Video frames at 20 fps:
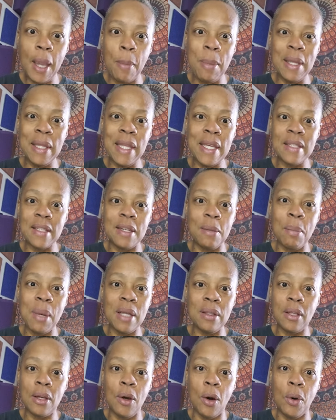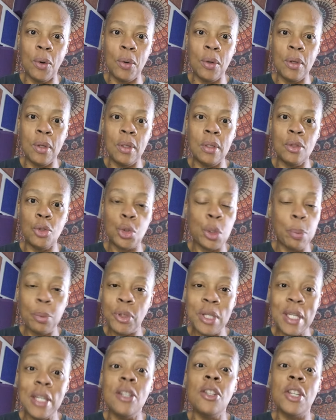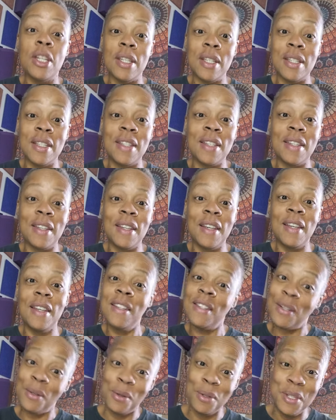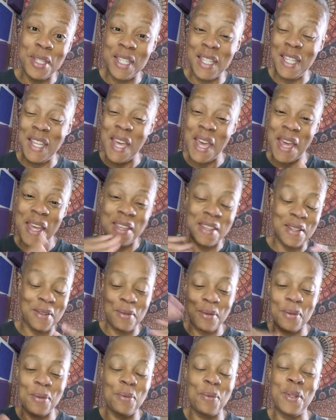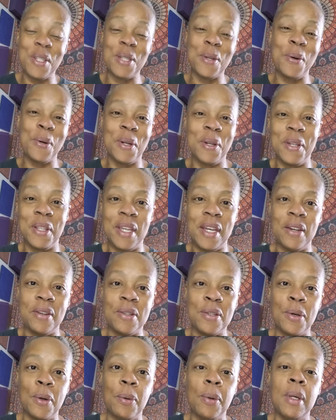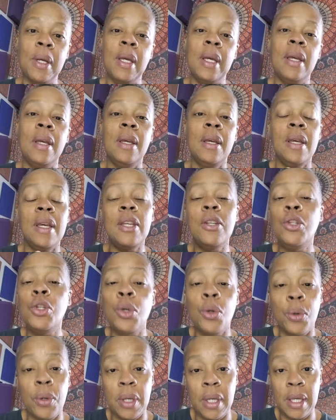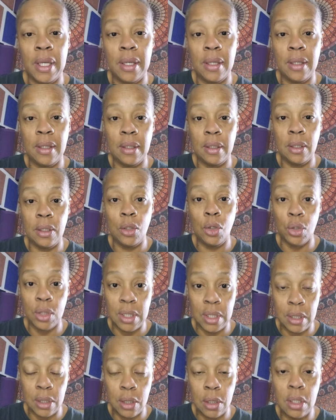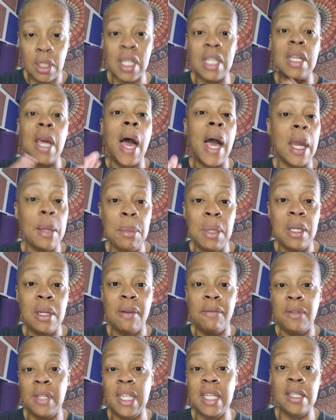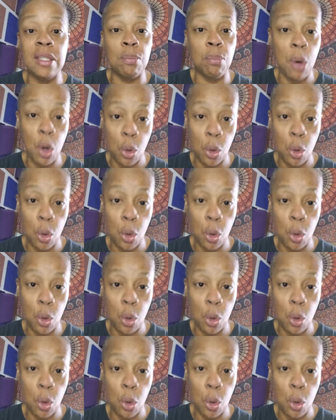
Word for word: I mean, less than a month ago, triple digits. So you see that, what's going on there. So enjoy your the timing of these